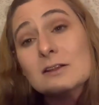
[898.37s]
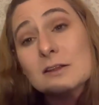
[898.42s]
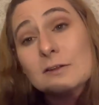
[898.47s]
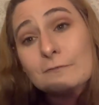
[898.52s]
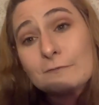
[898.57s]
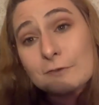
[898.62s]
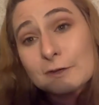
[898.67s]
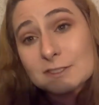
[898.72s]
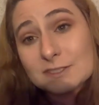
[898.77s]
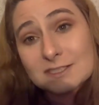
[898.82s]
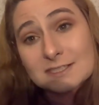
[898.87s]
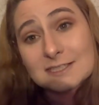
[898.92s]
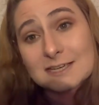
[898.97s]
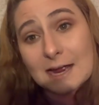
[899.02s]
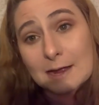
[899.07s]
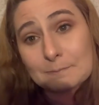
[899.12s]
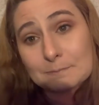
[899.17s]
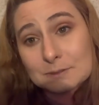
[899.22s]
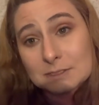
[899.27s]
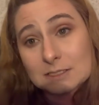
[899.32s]
the
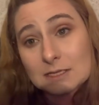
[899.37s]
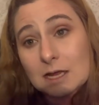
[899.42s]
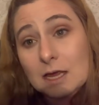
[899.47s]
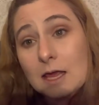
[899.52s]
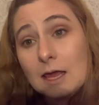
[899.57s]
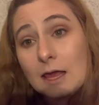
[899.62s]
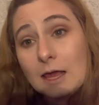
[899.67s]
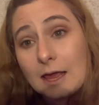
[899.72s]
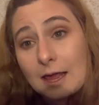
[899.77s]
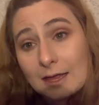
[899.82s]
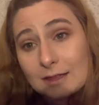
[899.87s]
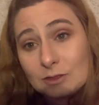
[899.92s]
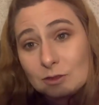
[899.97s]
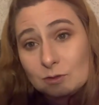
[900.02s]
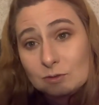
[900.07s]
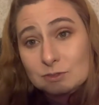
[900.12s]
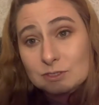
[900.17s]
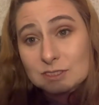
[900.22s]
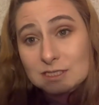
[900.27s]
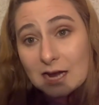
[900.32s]
footsteps at
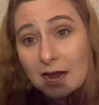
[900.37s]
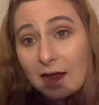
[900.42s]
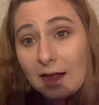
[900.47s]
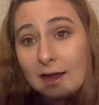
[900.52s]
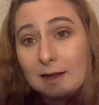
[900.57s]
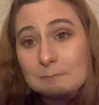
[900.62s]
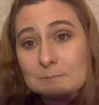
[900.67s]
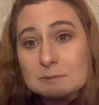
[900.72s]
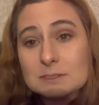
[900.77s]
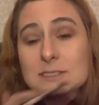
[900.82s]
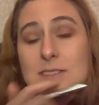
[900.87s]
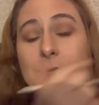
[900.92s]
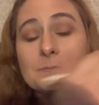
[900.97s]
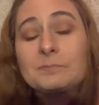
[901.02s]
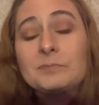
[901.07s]
those times.